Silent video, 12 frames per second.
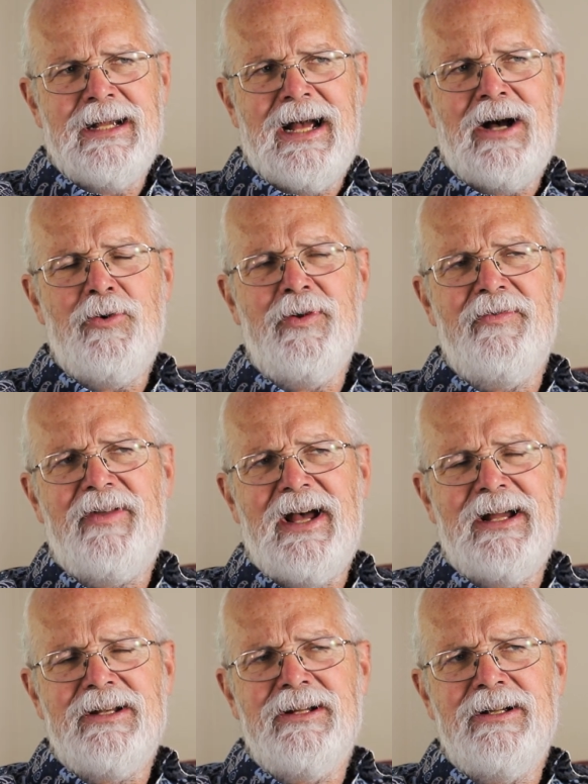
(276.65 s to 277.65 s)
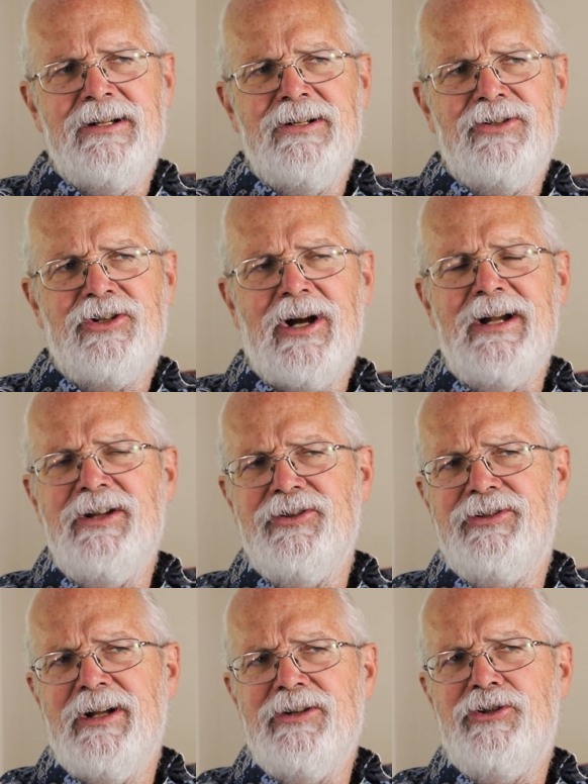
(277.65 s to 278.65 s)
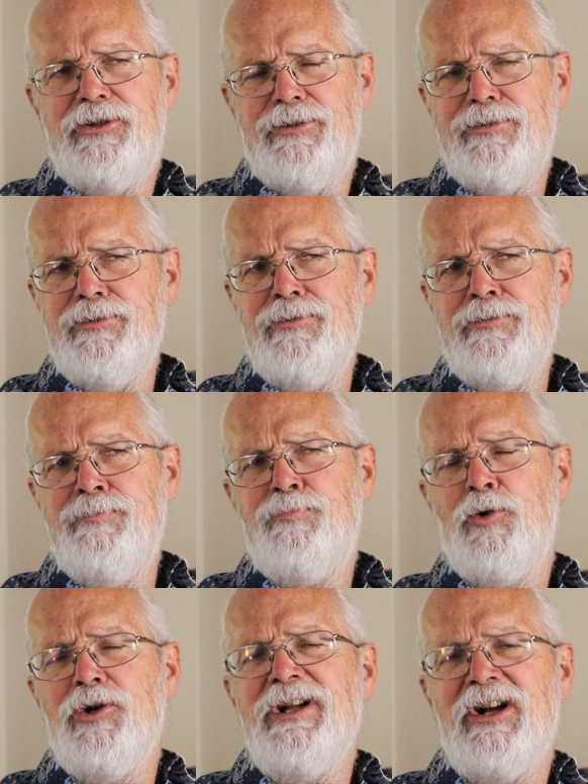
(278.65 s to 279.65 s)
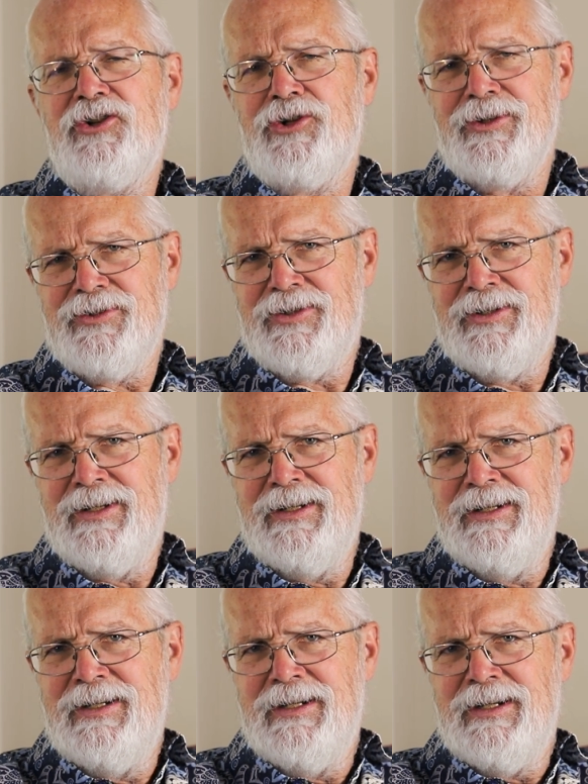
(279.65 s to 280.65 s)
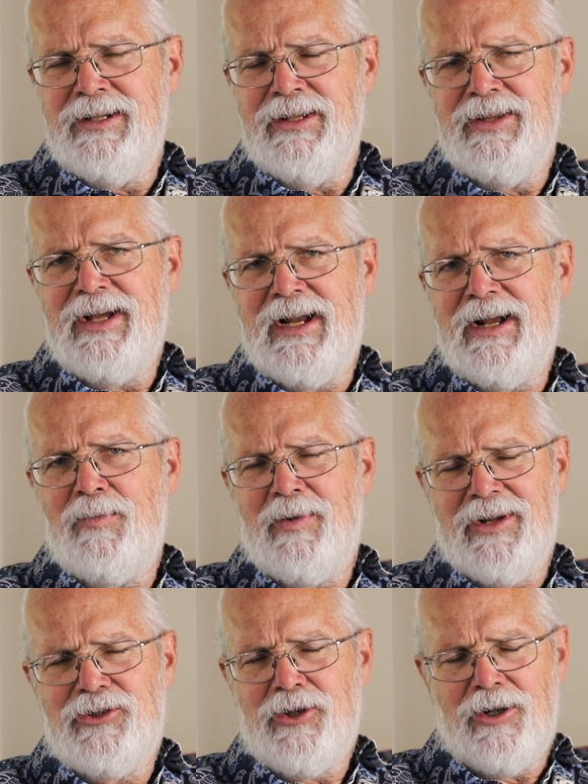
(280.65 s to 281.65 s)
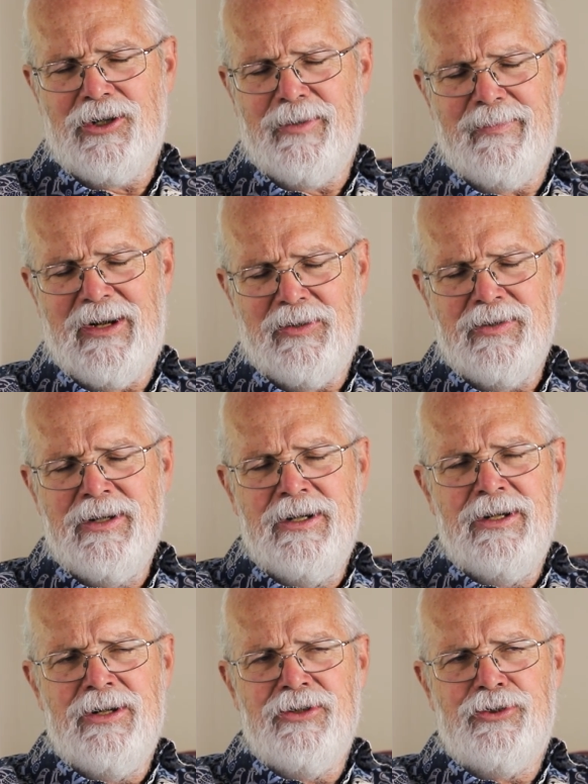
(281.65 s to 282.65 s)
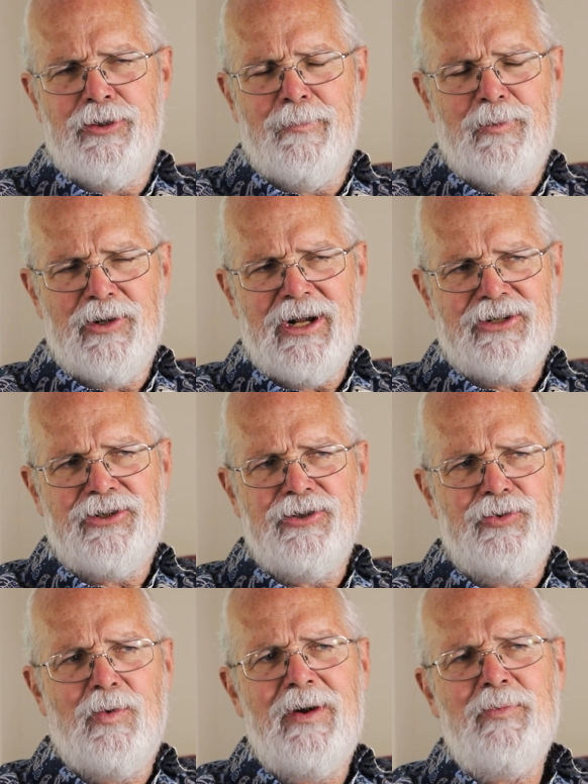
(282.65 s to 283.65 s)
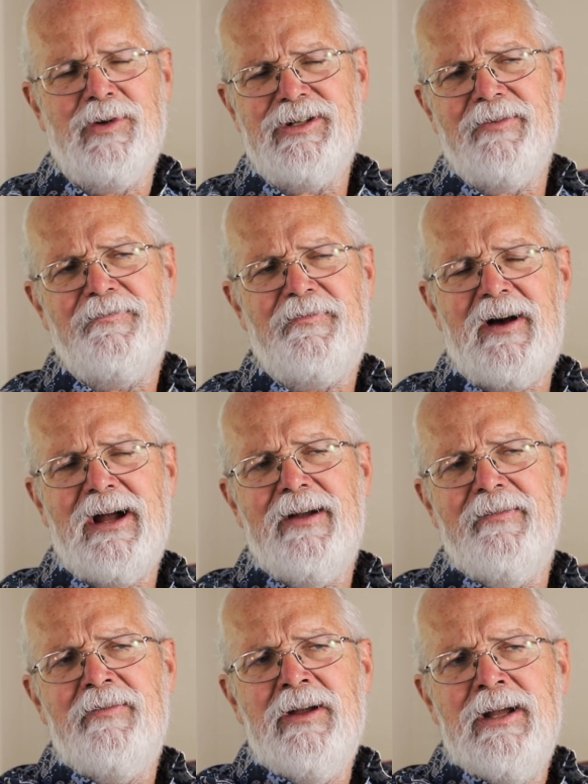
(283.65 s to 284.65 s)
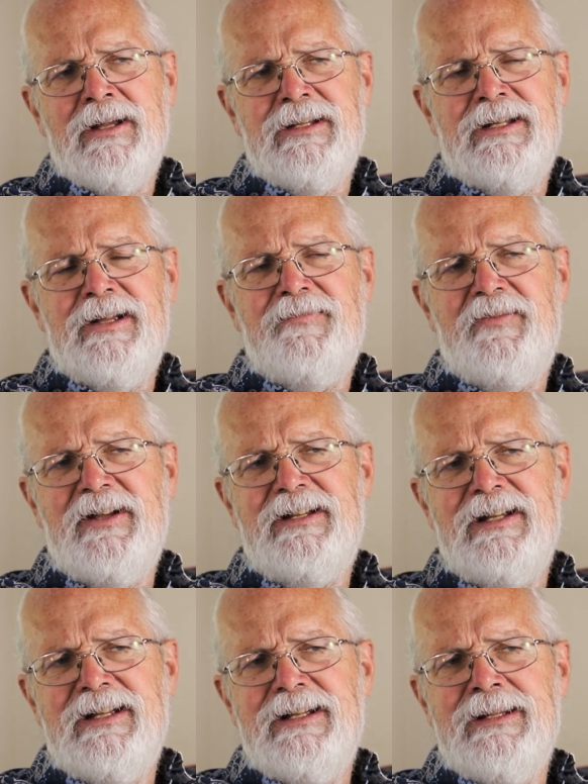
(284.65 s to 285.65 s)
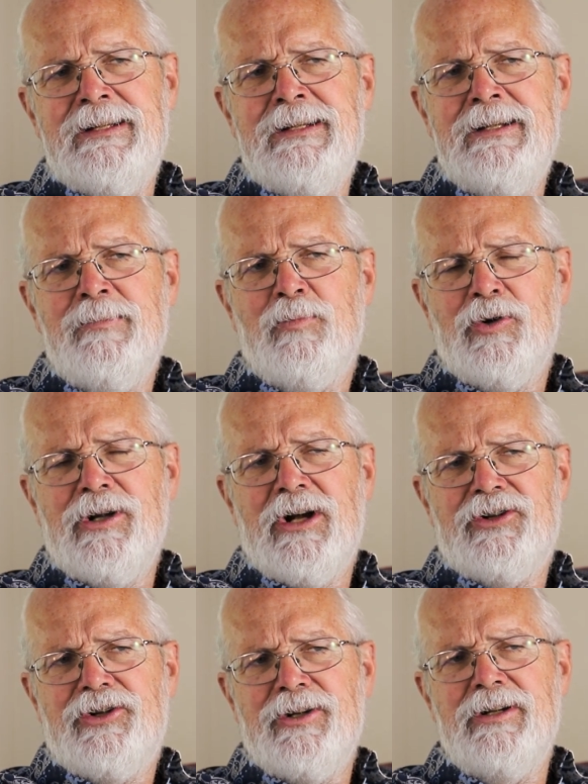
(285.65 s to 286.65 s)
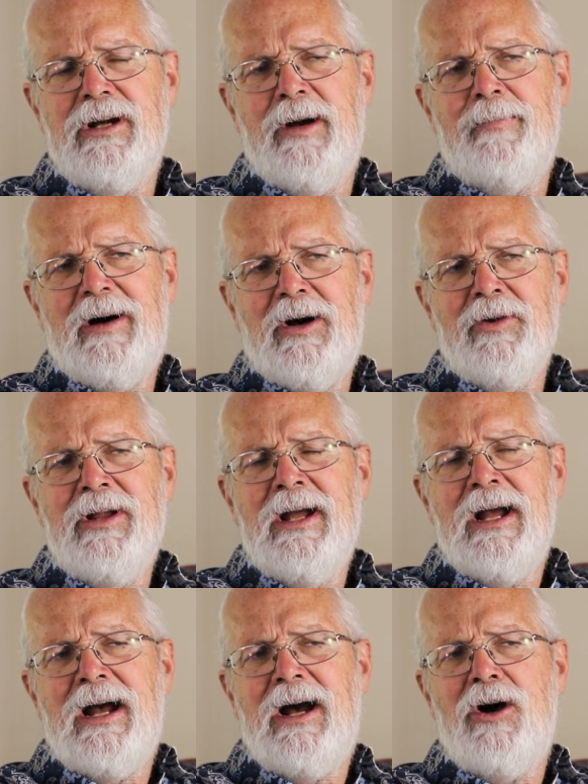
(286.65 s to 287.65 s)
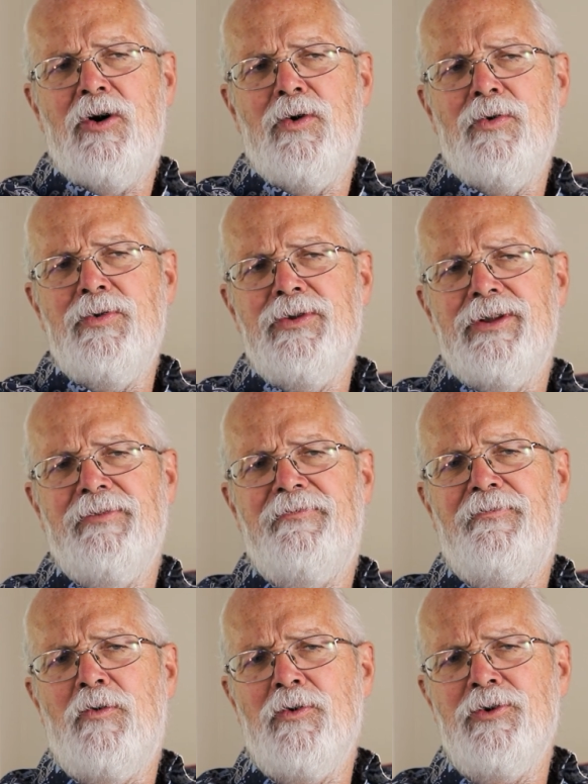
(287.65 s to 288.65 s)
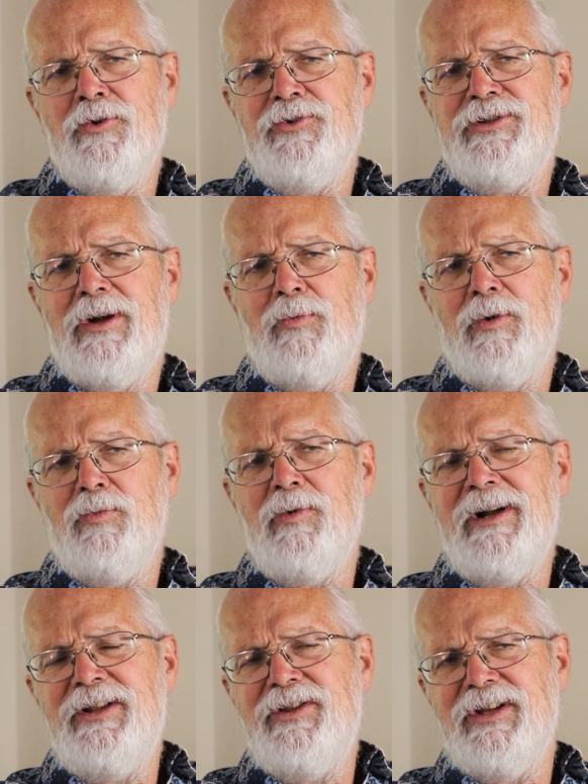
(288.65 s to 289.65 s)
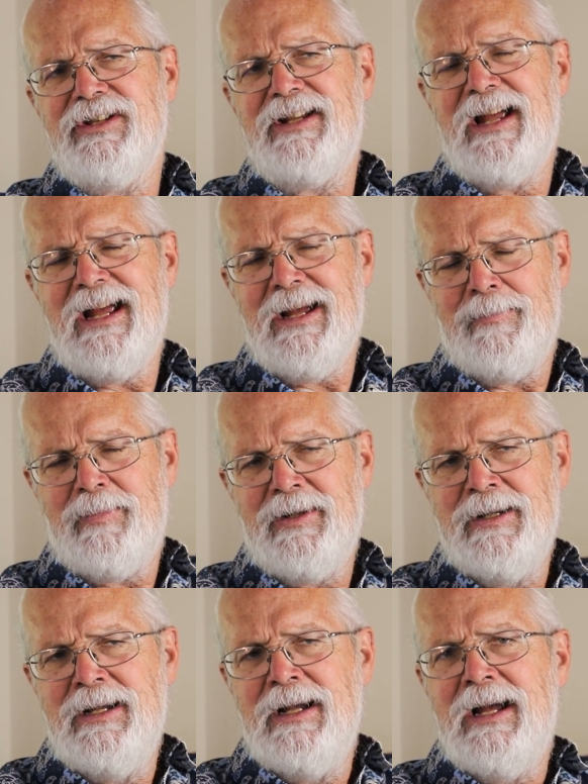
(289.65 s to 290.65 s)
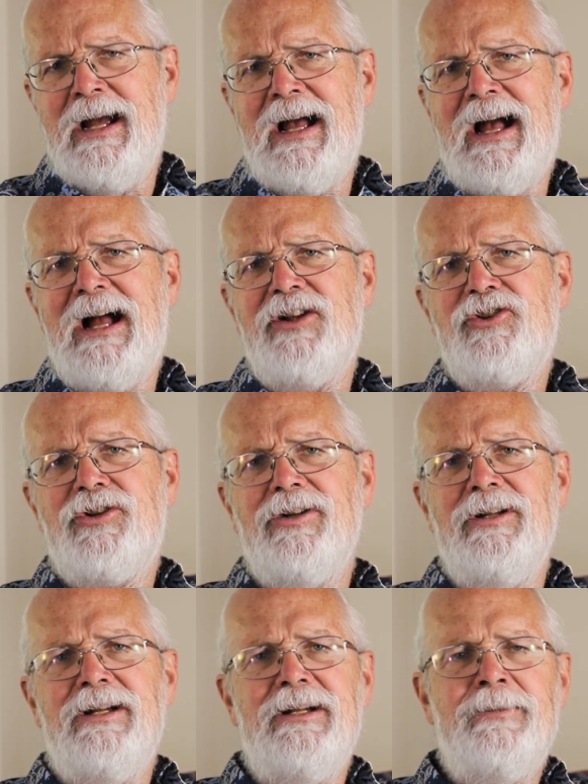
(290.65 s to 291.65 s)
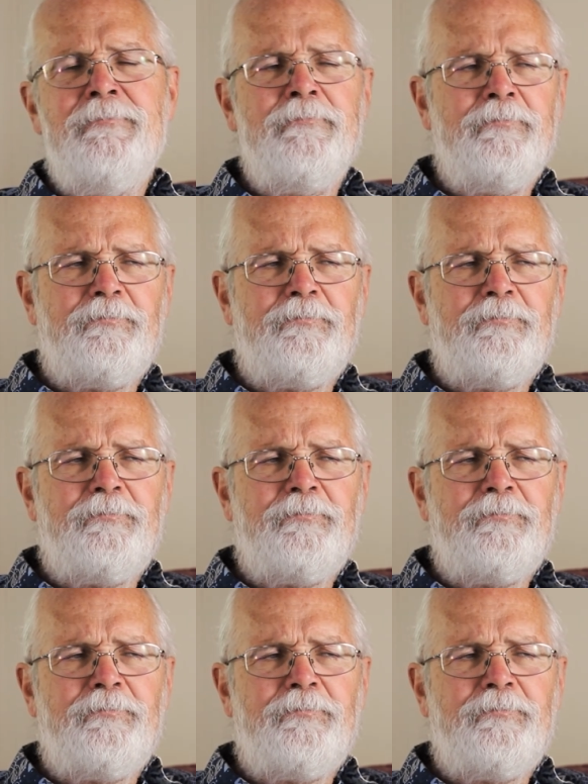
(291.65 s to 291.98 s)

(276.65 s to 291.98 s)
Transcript: out of that, China's done two productions that I want to talk about. Two productions. One was a 5 DVD production about how the foreigners that were running this camp actually